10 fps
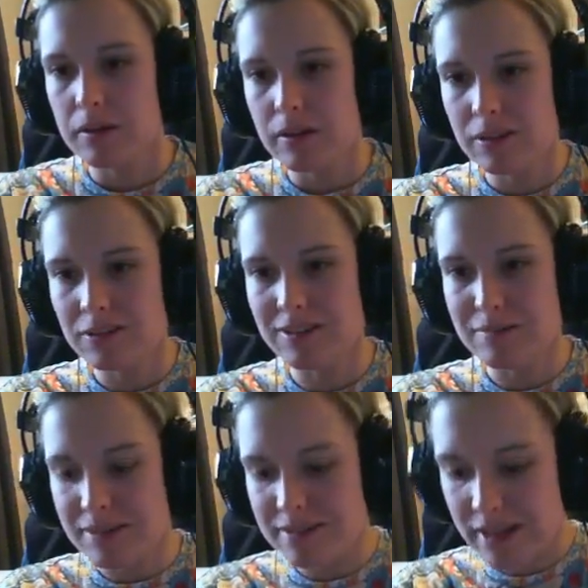Some
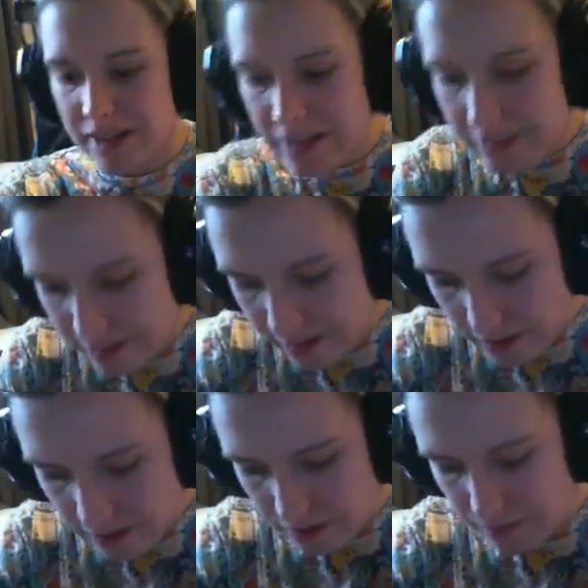dice,
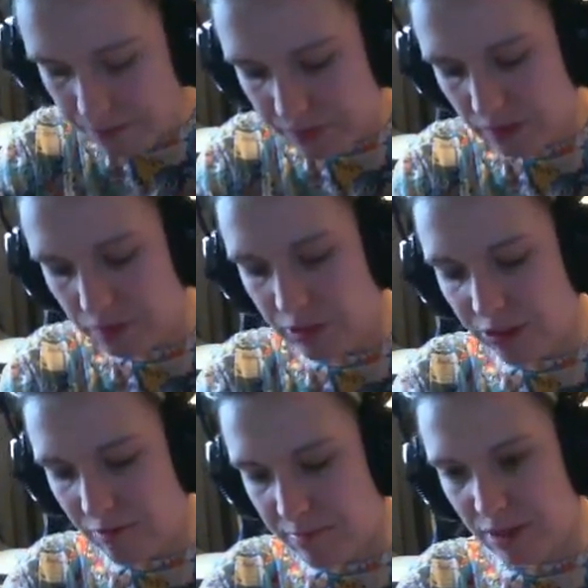which
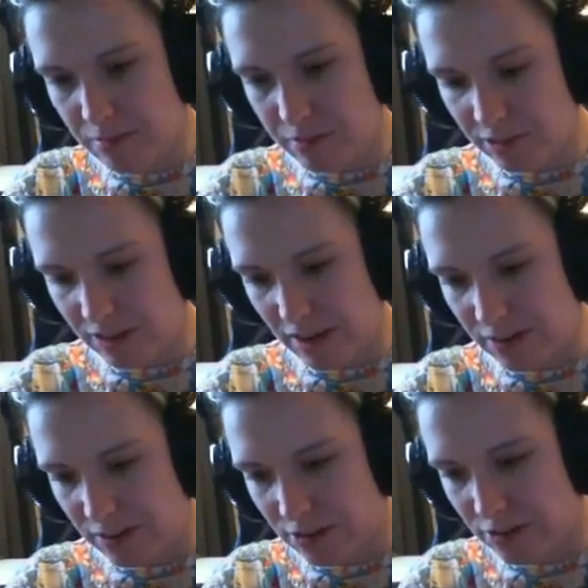have become the
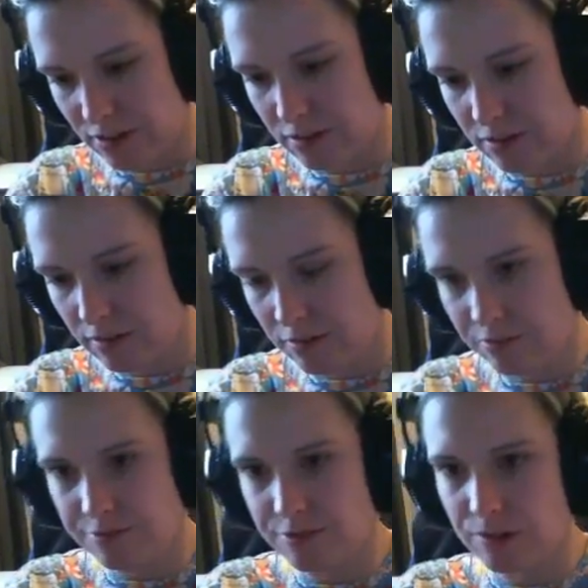standard
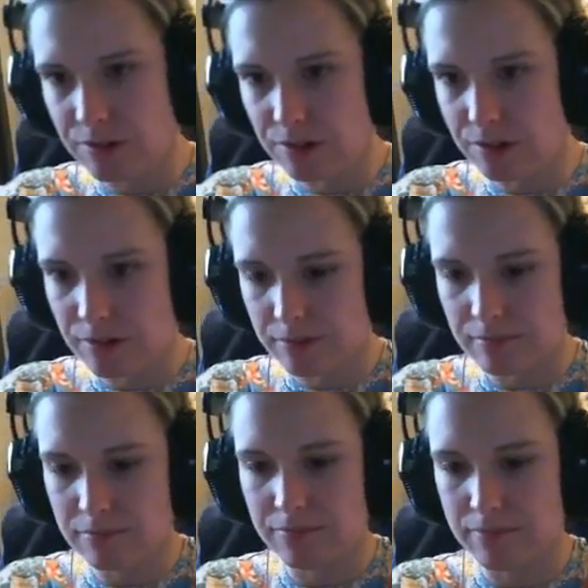for
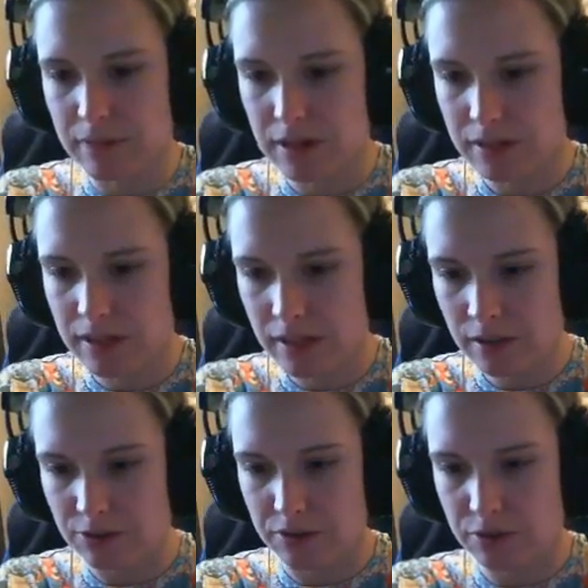marking.
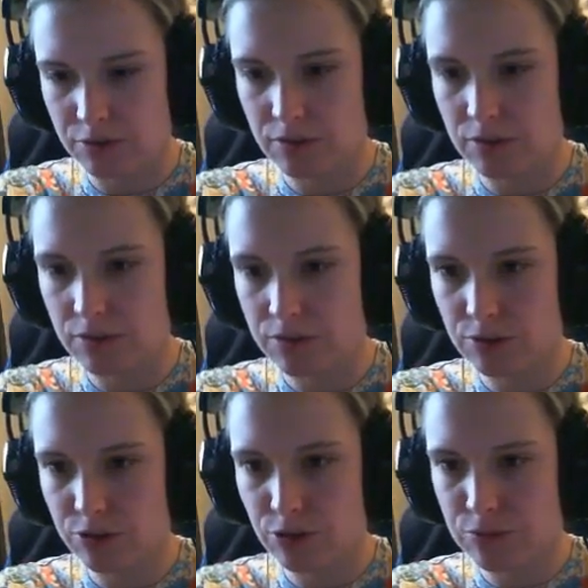So we've got
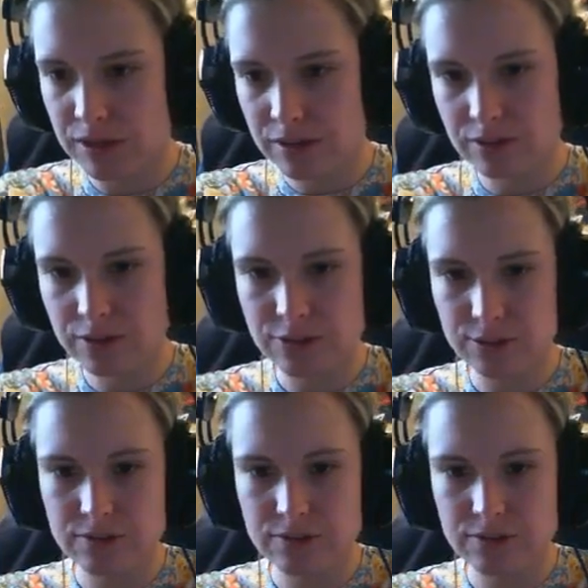2 markers,